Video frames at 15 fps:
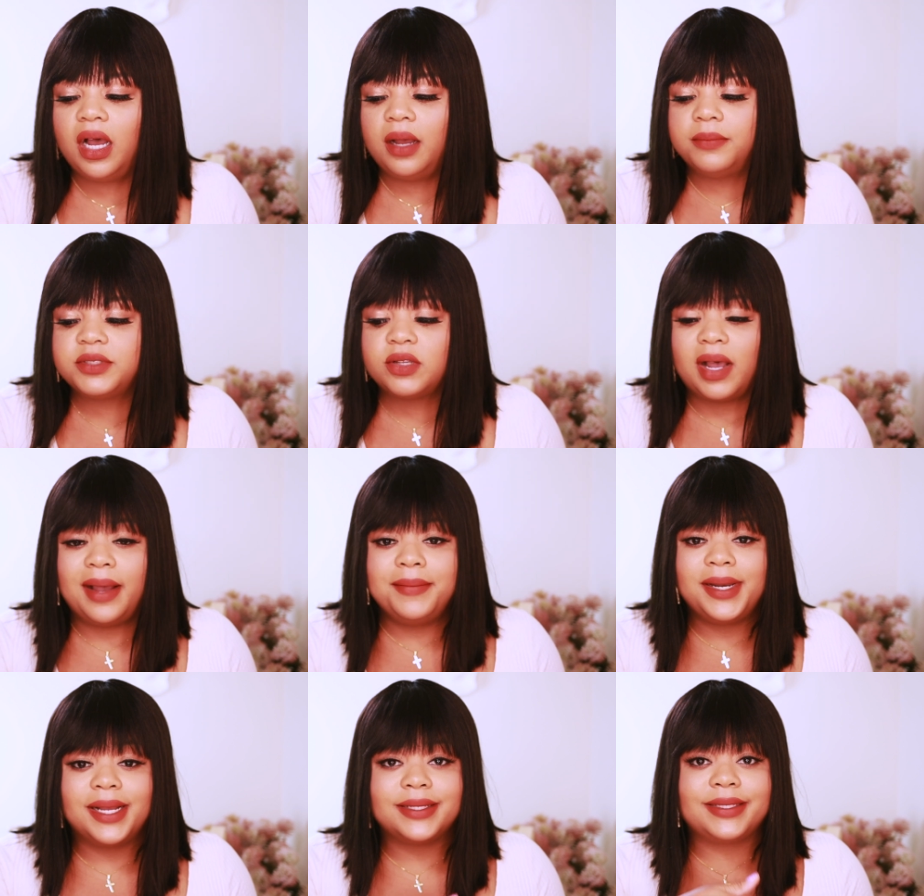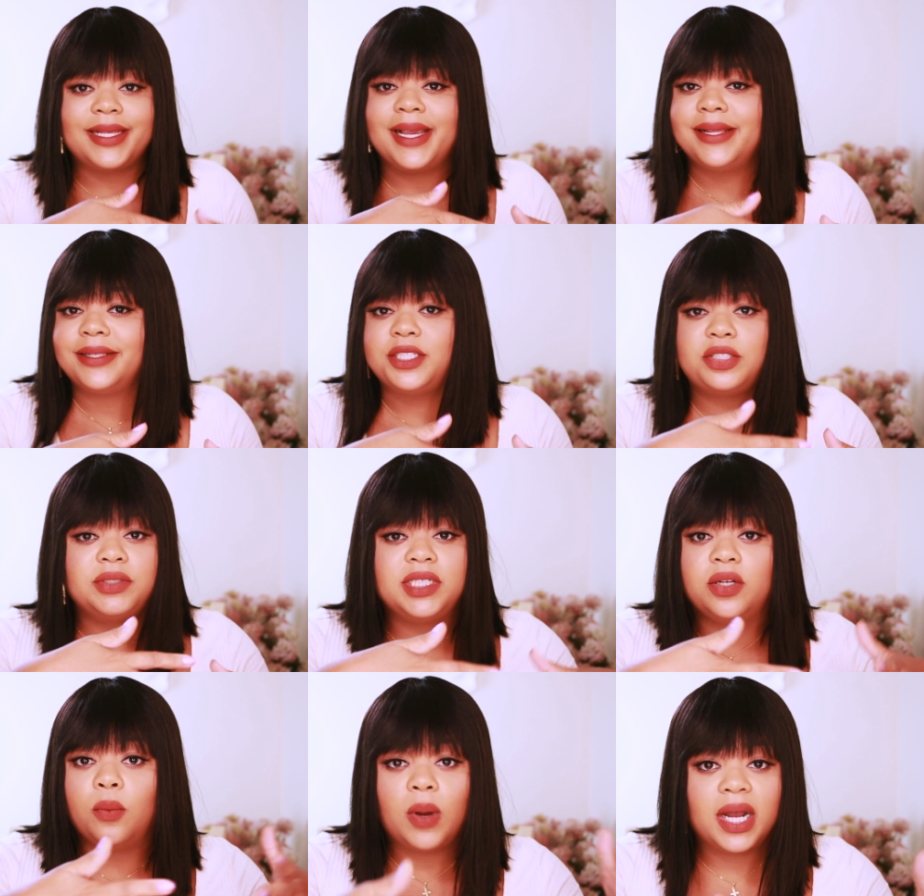So I'm not saying that you need
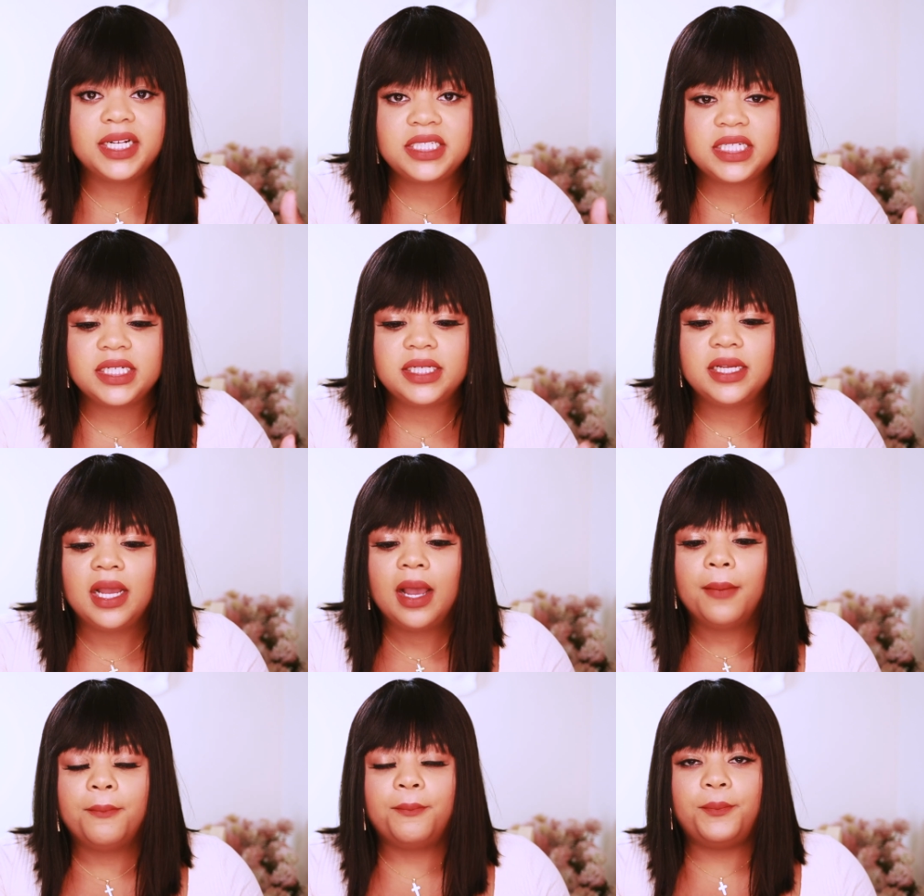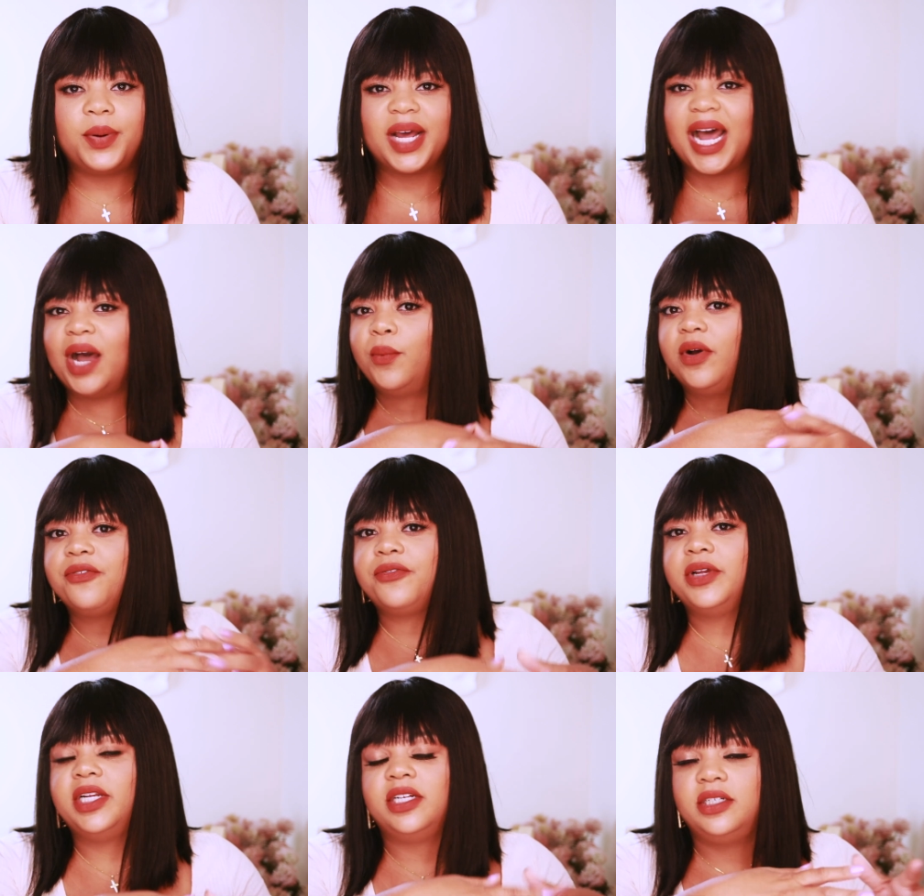to watch it, but I want for
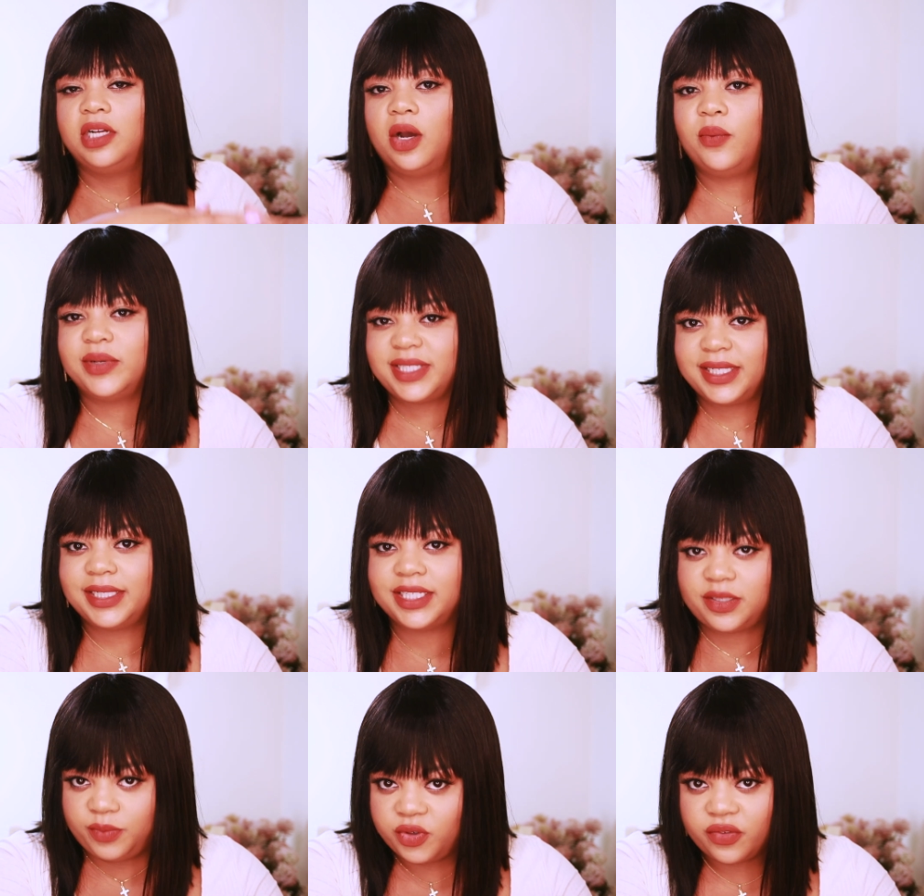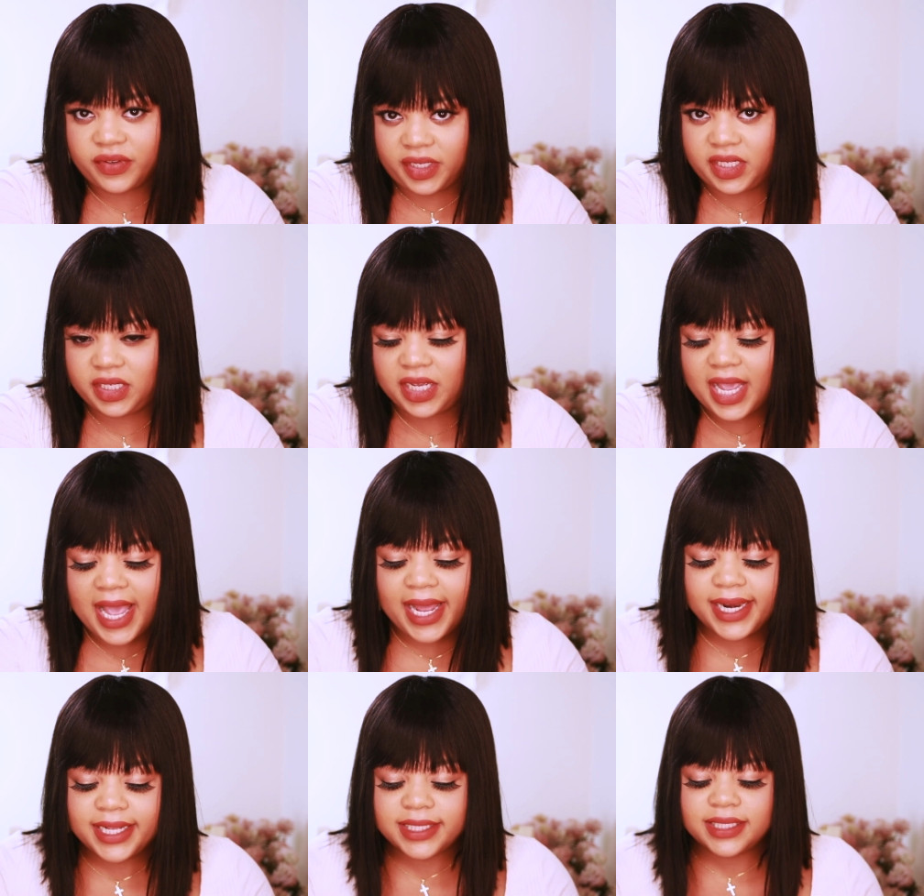you to know what's in this movie.
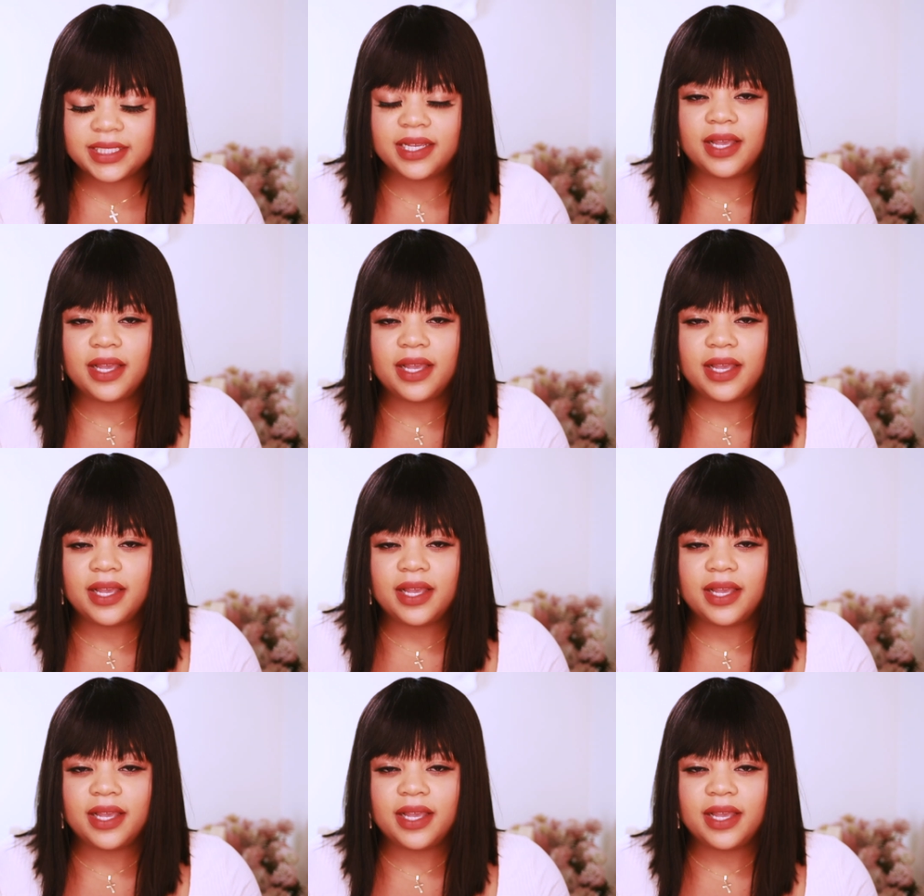And it's